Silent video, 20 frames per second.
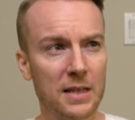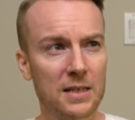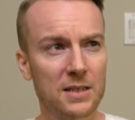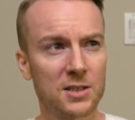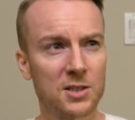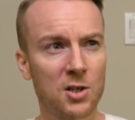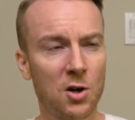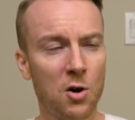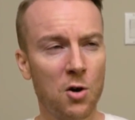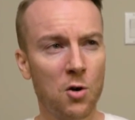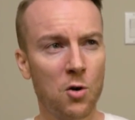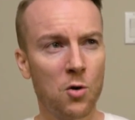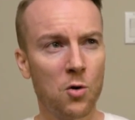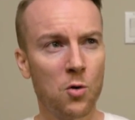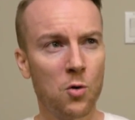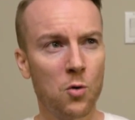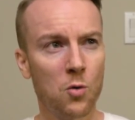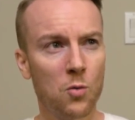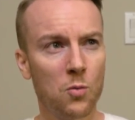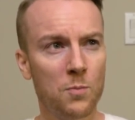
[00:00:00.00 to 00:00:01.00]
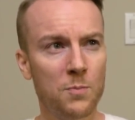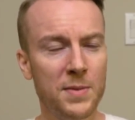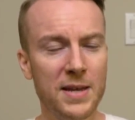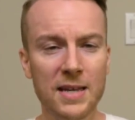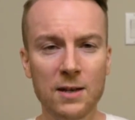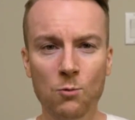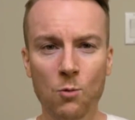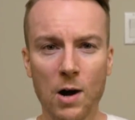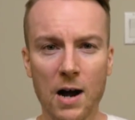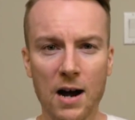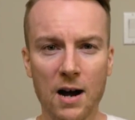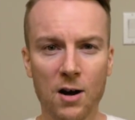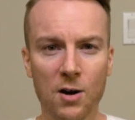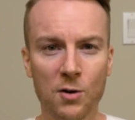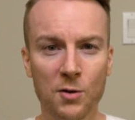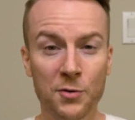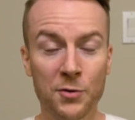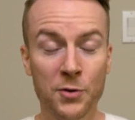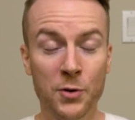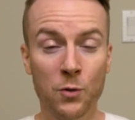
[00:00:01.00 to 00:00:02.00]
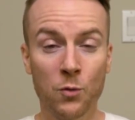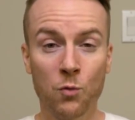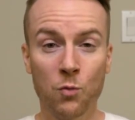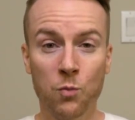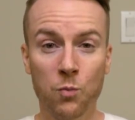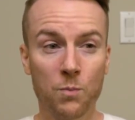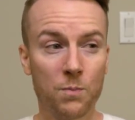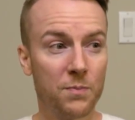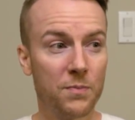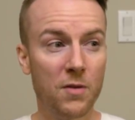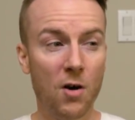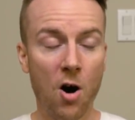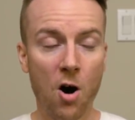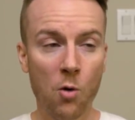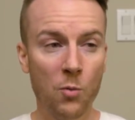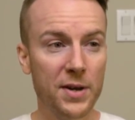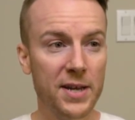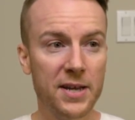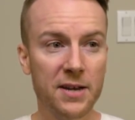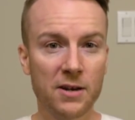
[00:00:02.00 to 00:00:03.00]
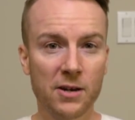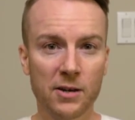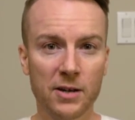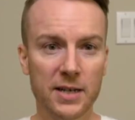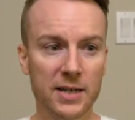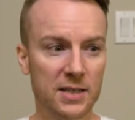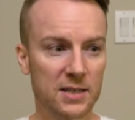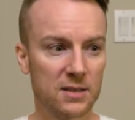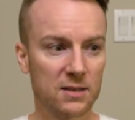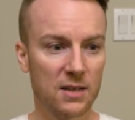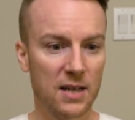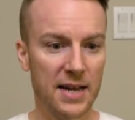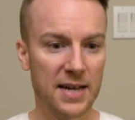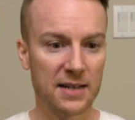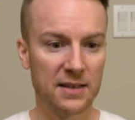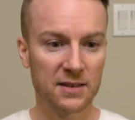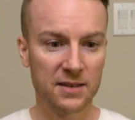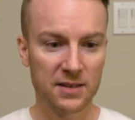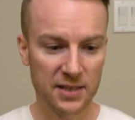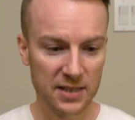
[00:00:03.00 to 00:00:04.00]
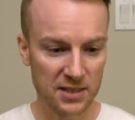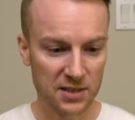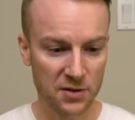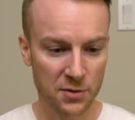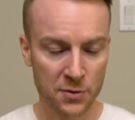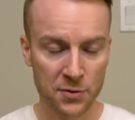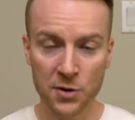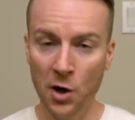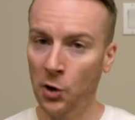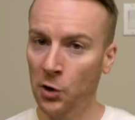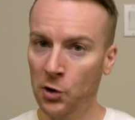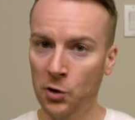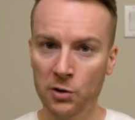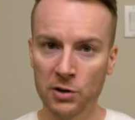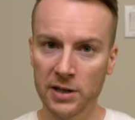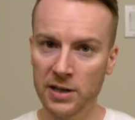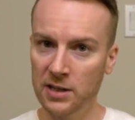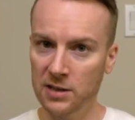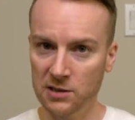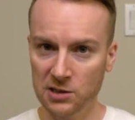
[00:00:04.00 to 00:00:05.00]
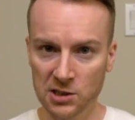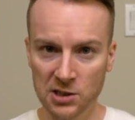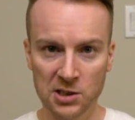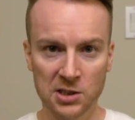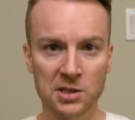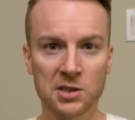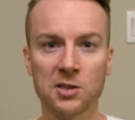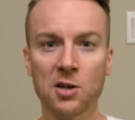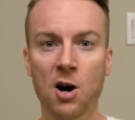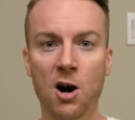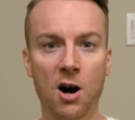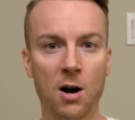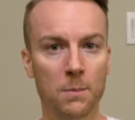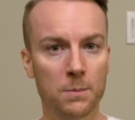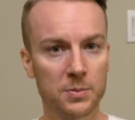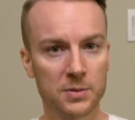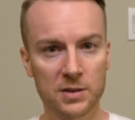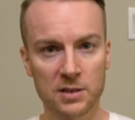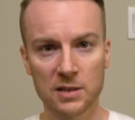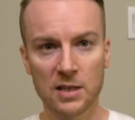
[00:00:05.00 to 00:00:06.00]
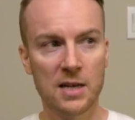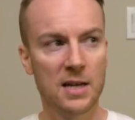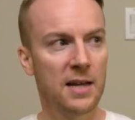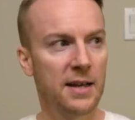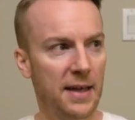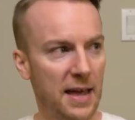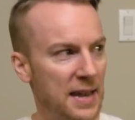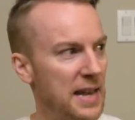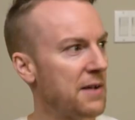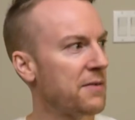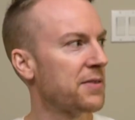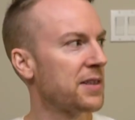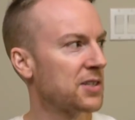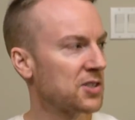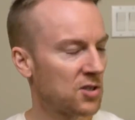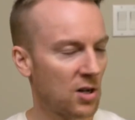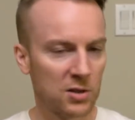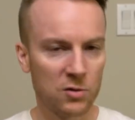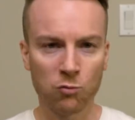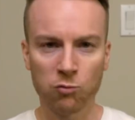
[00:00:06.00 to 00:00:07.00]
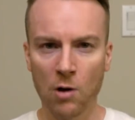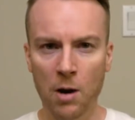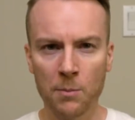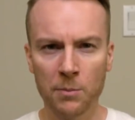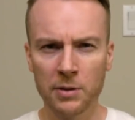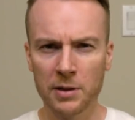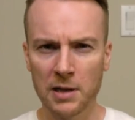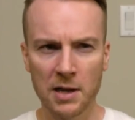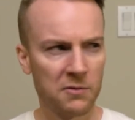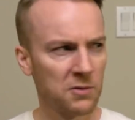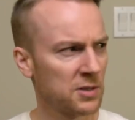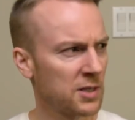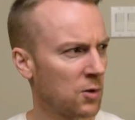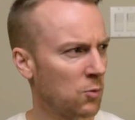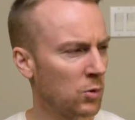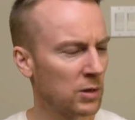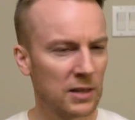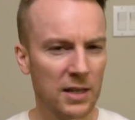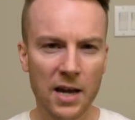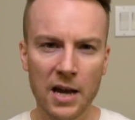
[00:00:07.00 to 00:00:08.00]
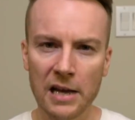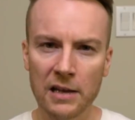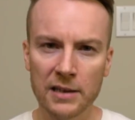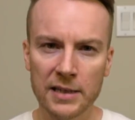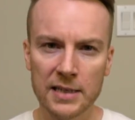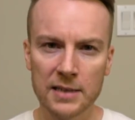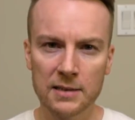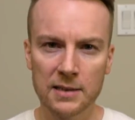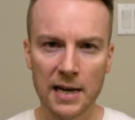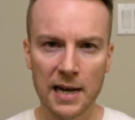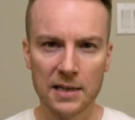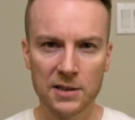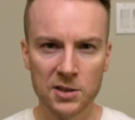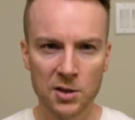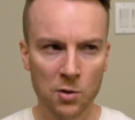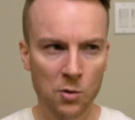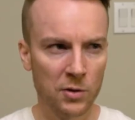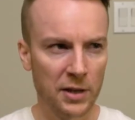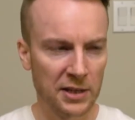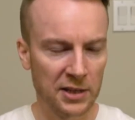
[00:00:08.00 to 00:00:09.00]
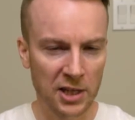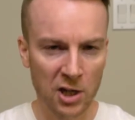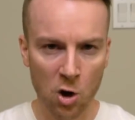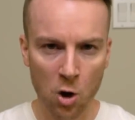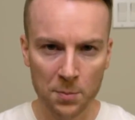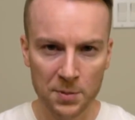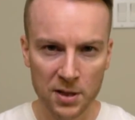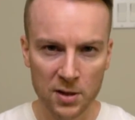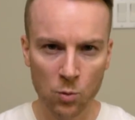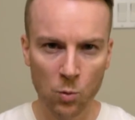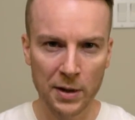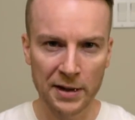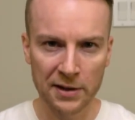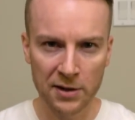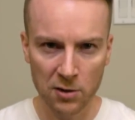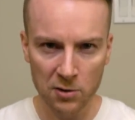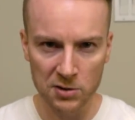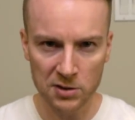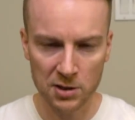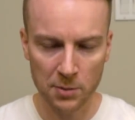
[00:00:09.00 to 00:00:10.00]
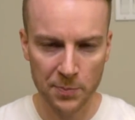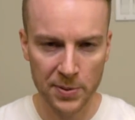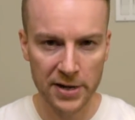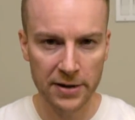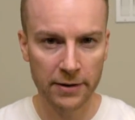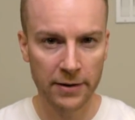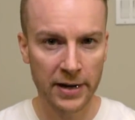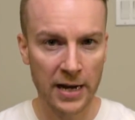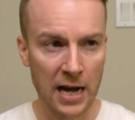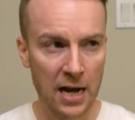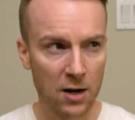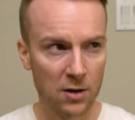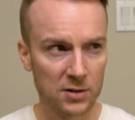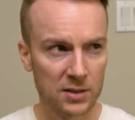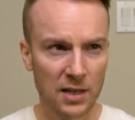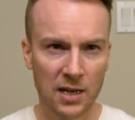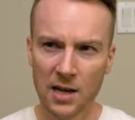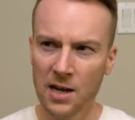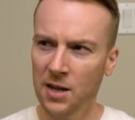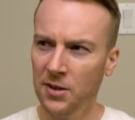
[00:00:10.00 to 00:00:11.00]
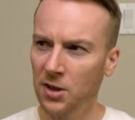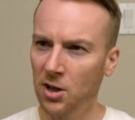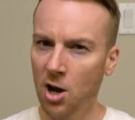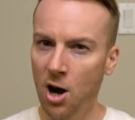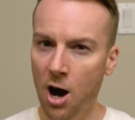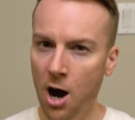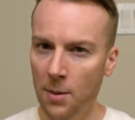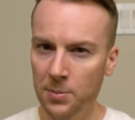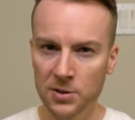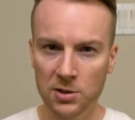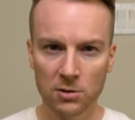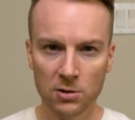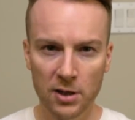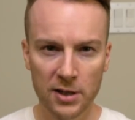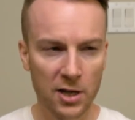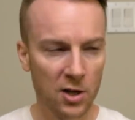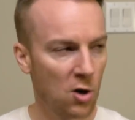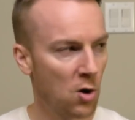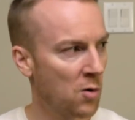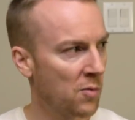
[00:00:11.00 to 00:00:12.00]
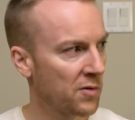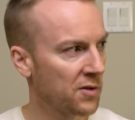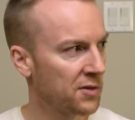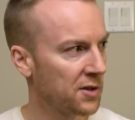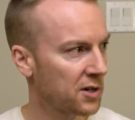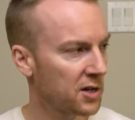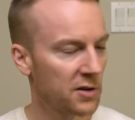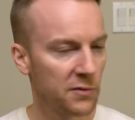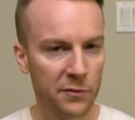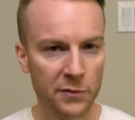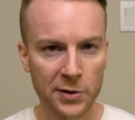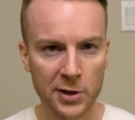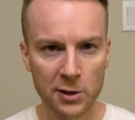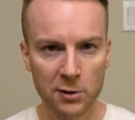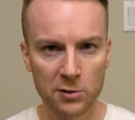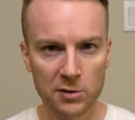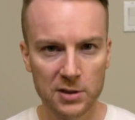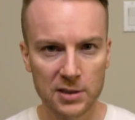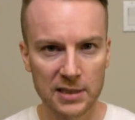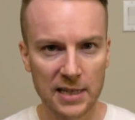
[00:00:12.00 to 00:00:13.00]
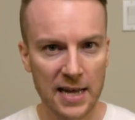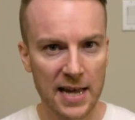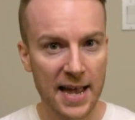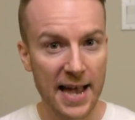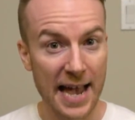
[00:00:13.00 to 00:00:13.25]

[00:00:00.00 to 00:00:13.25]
So meanwhile, all we hear is like these thundering stomps and everything starts rumbling. Everyone's like, what the hell is that? So like they go up to the windows, they're peering out. The cops are looking over, they're confused.